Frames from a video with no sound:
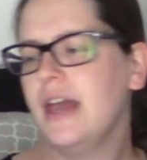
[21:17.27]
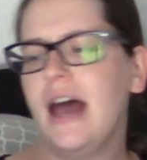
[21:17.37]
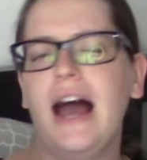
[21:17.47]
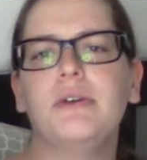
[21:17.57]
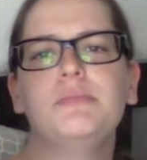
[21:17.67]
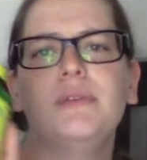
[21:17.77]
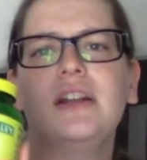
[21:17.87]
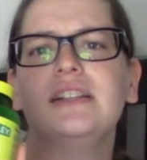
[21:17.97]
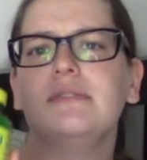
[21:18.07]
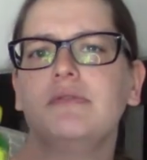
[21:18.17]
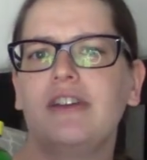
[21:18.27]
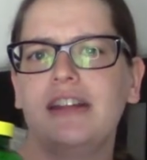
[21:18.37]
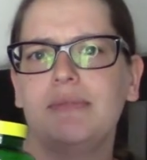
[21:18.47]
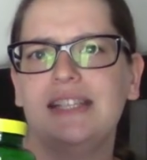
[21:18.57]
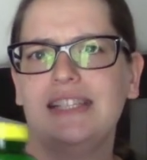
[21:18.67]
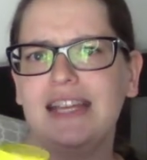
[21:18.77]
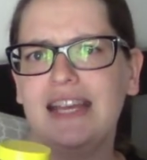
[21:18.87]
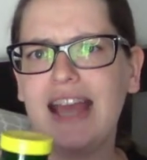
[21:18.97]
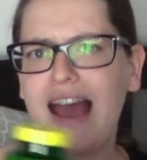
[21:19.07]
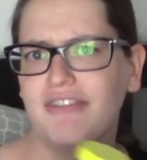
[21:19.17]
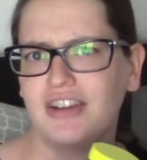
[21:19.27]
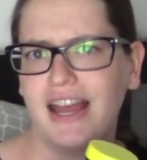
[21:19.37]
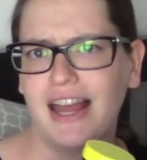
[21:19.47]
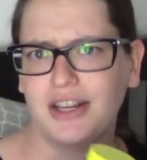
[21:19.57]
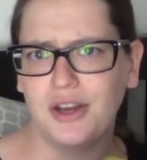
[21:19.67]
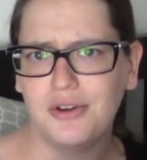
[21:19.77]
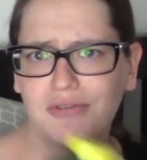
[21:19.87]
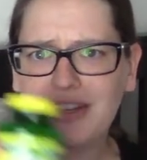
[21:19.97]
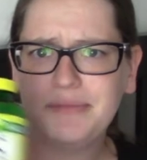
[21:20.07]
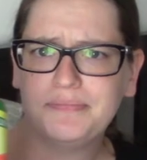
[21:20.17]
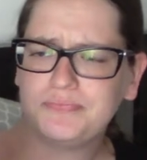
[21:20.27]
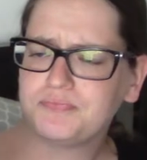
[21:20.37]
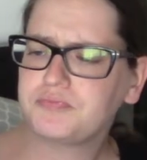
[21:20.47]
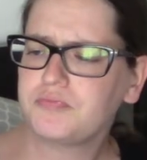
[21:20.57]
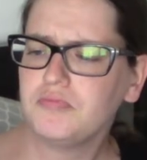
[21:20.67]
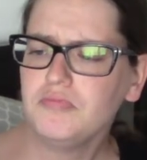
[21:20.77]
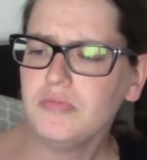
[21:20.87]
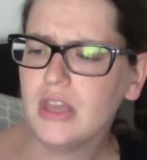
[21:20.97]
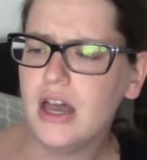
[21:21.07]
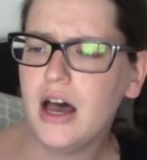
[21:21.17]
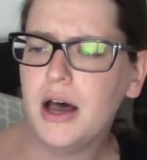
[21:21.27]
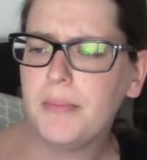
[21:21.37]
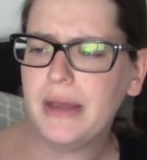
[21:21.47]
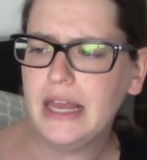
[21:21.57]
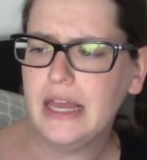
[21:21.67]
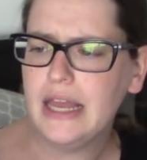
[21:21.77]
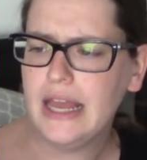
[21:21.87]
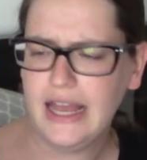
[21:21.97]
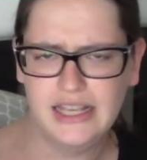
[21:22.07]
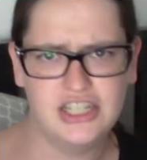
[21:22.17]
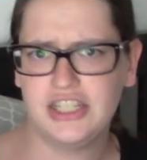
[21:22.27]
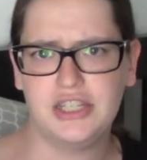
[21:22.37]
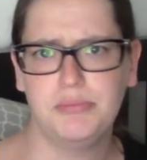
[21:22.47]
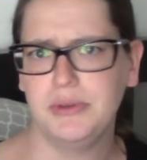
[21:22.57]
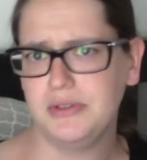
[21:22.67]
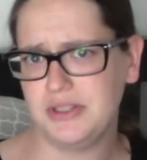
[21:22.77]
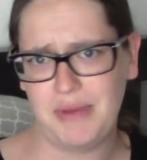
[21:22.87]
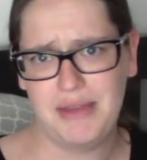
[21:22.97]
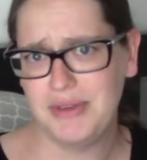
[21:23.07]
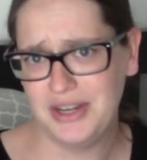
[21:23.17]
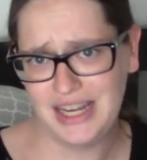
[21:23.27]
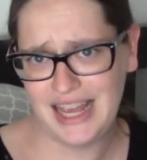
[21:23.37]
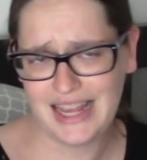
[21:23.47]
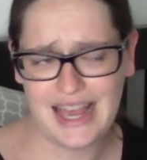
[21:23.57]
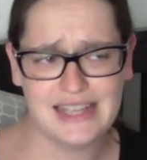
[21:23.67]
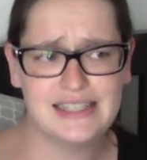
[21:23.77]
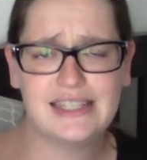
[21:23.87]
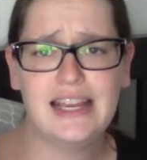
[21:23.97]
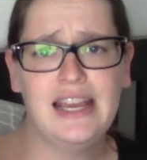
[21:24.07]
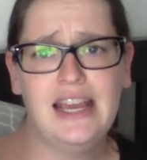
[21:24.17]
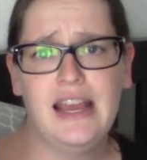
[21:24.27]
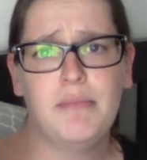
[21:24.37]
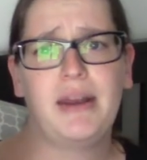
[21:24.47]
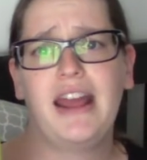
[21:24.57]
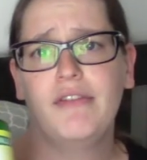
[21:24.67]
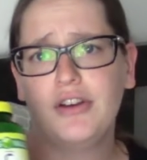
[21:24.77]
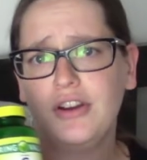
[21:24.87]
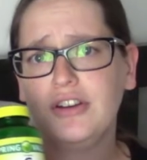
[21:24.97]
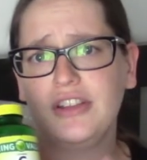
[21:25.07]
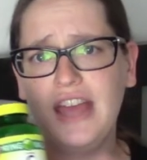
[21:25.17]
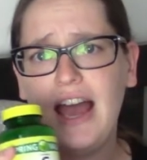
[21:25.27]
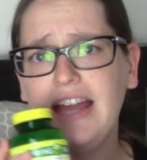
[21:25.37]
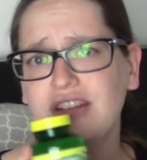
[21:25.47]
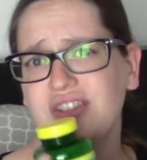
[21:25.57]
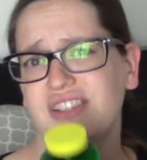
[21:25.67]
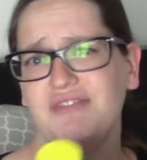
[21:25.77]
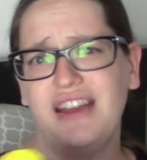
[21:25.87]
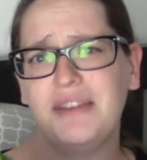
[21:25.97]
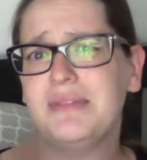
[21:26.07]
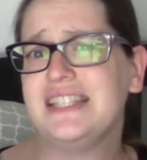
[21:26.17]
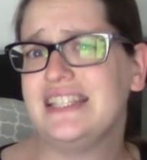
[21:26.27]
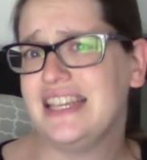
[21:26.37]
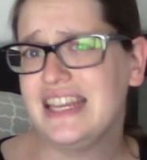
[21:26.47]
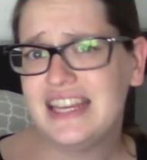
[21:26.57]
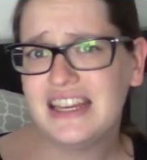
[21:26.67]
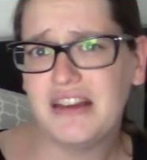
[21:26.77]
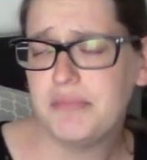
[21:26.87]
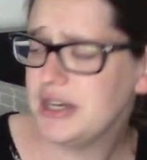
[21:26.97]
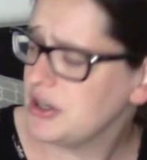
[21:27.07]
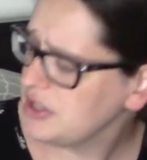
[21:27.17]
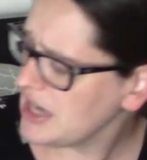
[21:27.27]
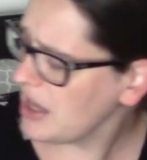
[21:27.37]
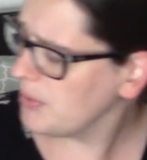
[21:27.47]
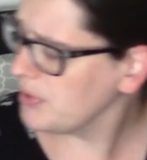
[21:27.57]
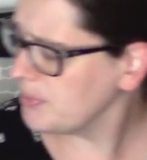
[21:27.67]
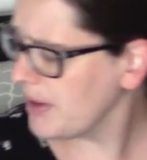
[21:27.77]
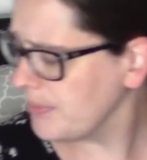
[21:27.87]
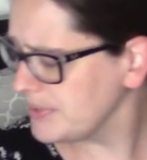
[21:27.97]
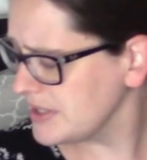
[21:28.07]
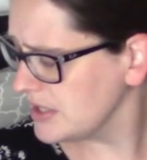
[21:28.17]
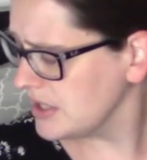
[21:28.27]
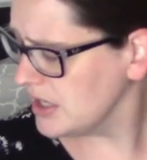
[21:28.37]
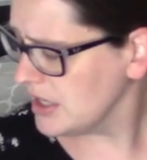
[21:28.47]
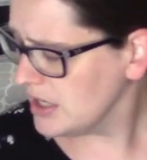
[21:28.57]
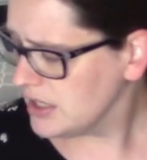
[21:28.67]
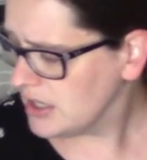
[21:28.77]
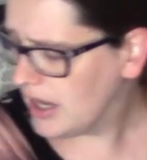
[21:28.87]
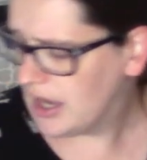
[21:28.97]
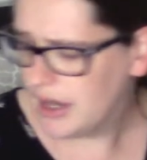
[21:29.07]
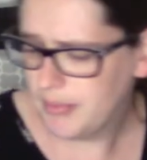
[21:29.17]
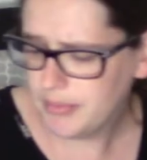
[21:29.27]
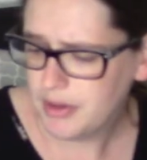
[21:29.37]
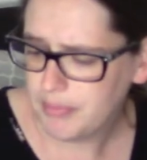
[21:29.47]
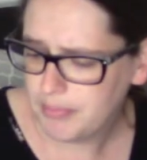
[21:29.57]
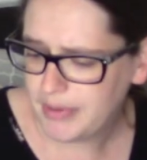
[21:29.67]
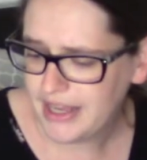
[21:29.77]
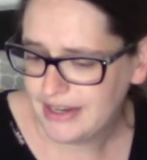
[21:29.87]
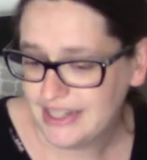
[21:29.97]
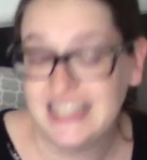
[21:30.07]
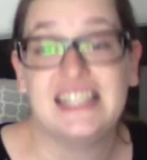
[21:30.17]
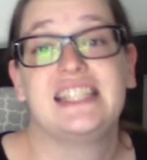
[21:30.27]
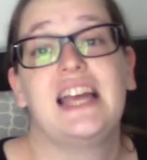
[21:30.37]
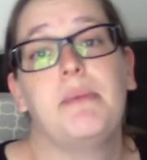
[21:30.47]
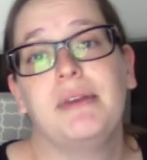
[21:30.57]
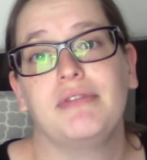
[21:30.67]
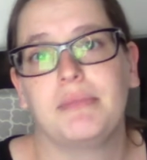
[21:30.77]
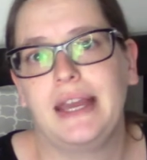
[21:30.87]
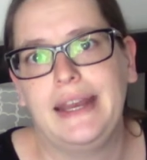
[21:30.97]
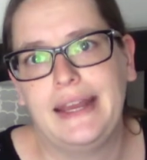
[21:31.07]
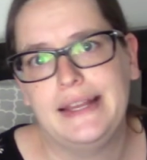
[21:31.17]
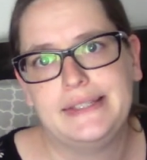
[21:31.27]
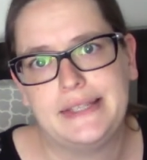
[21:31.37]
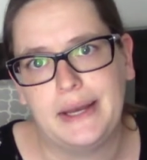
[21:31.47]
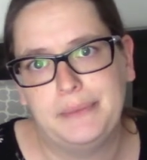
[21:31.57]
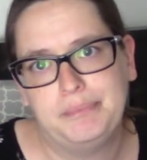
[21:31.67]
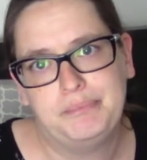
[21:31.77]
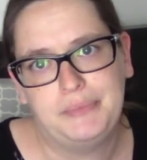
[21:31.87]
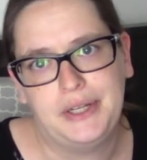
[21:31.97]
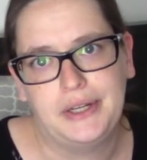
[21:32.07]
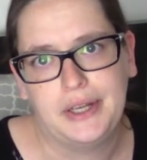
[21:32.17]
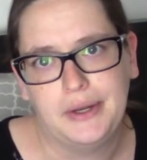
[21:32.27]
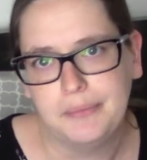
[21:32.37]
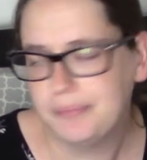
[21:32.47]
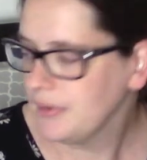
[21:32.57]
I was put on vitamin C after I had COVID, um, uh, just to boost my immunity, I guess. But I have heard that high doses of vitamin C have been known to help with PUPPPS, um, but it didn't stop me from getting it, so there you go.